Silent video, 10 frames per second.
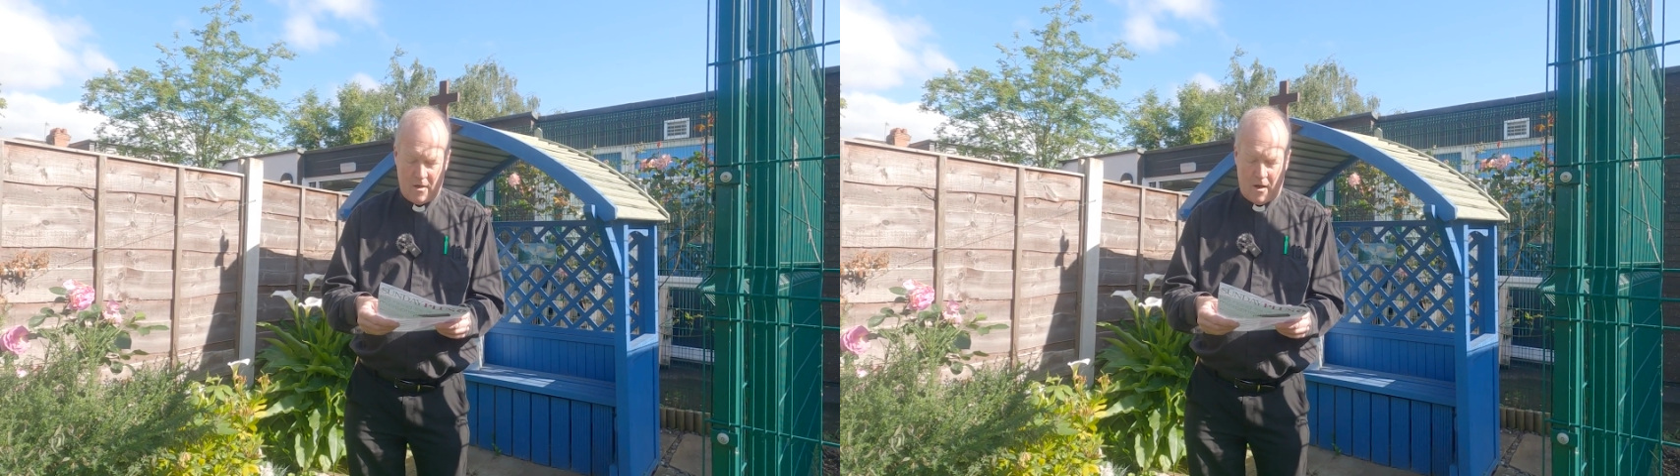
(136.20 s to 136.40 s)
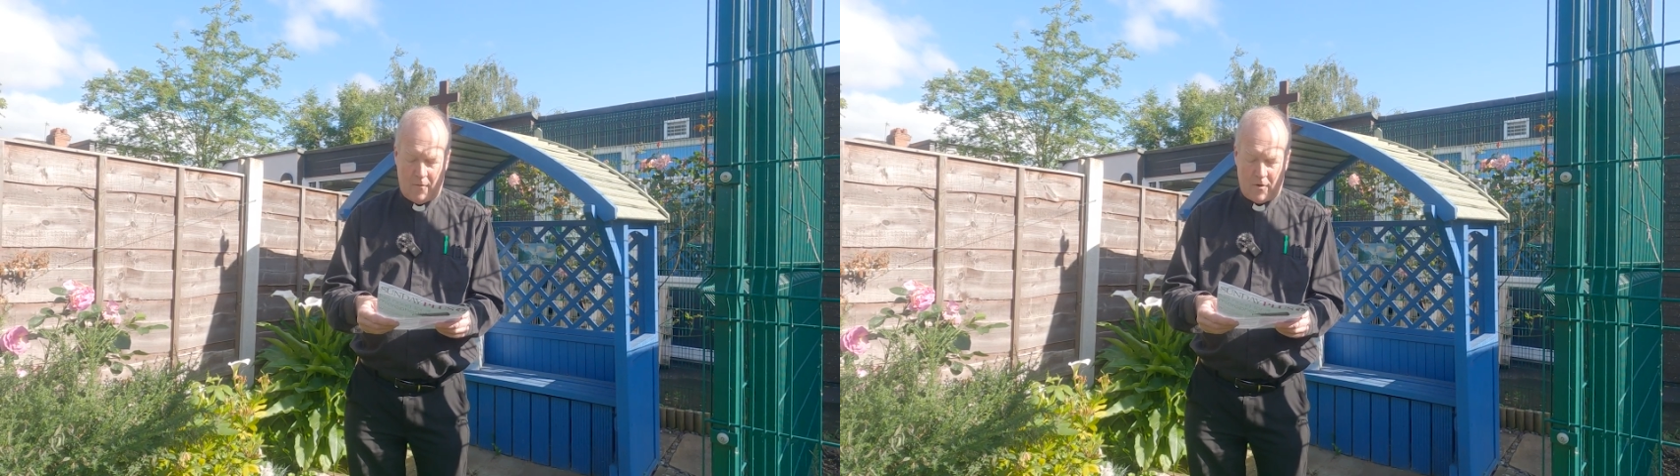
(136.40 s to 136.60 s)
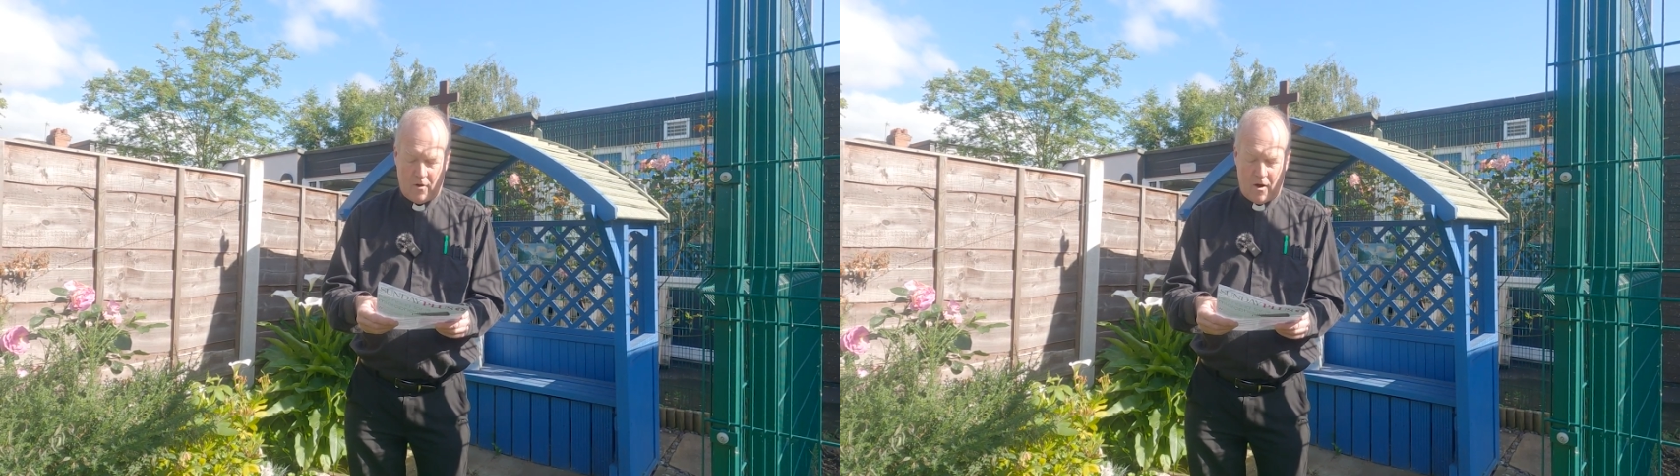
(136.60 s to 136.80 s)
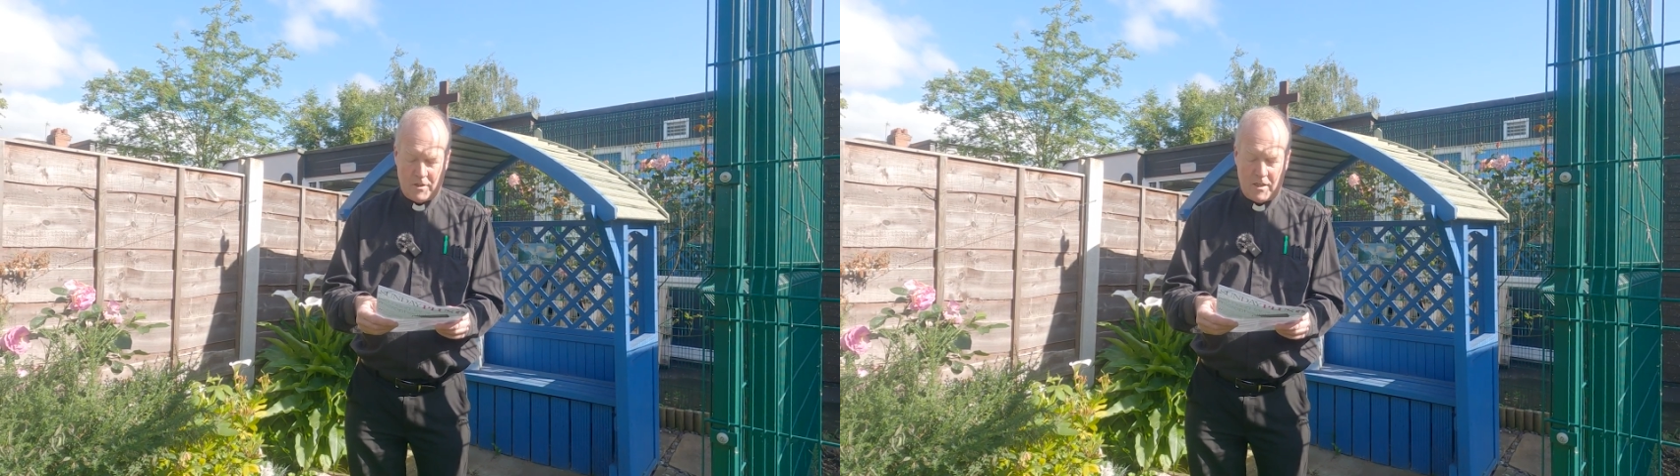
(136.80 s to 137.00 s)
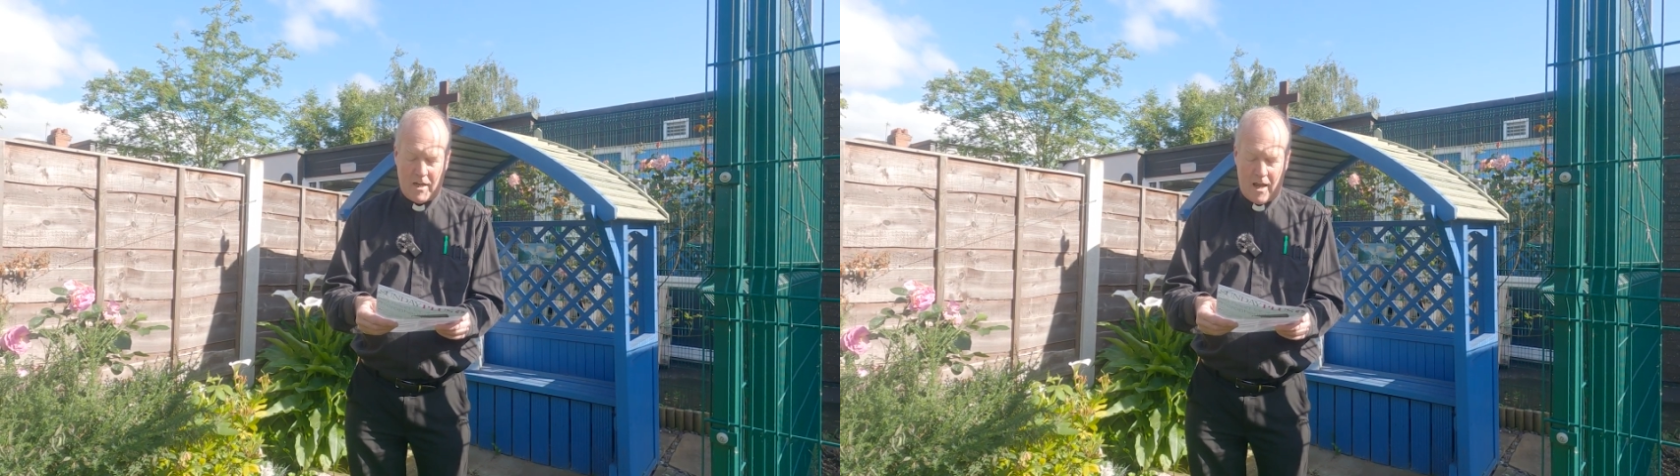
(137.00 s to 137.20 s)
On the cross,
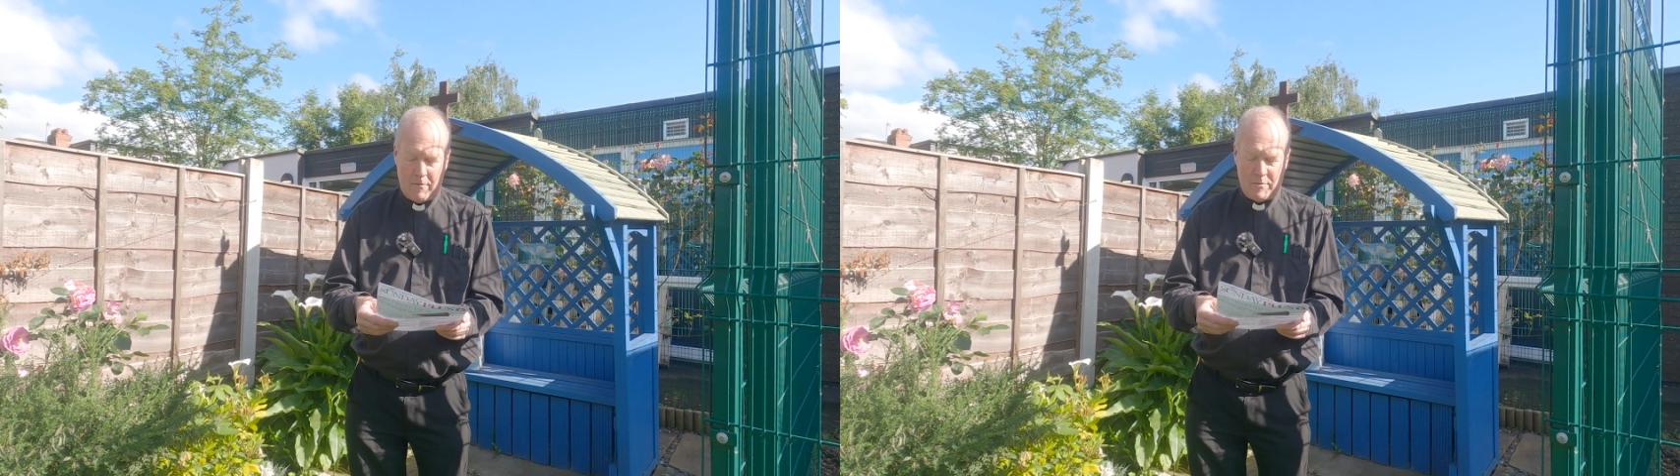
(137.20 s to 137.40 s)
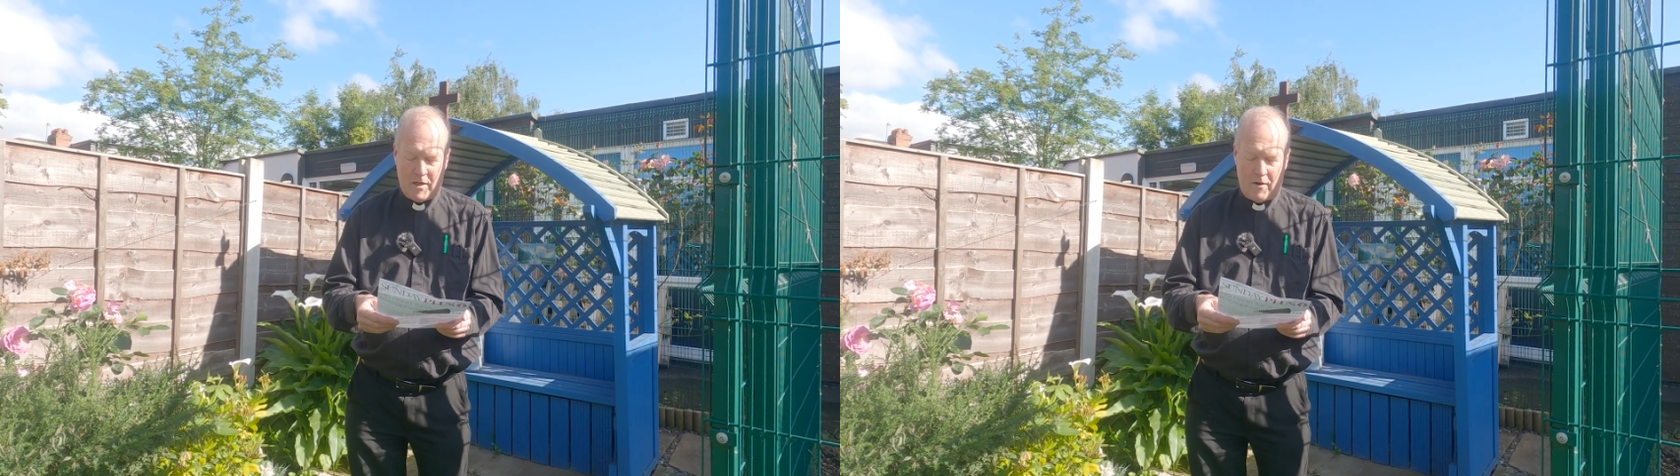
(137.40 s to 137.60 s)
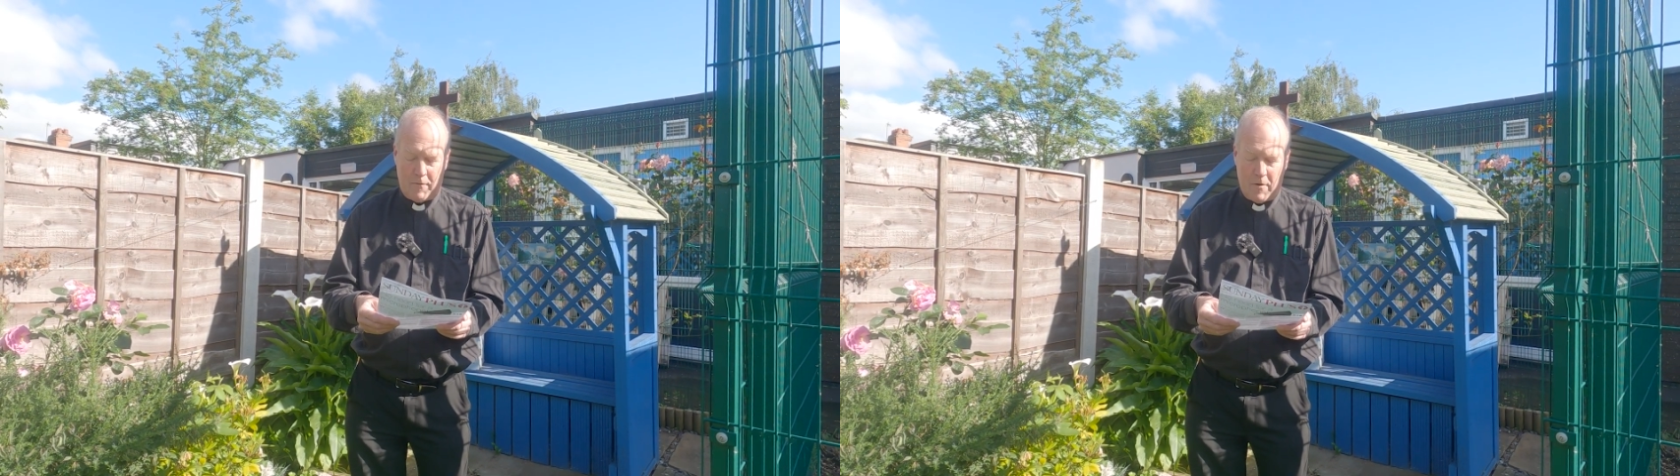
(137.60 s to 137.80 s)
he gave himself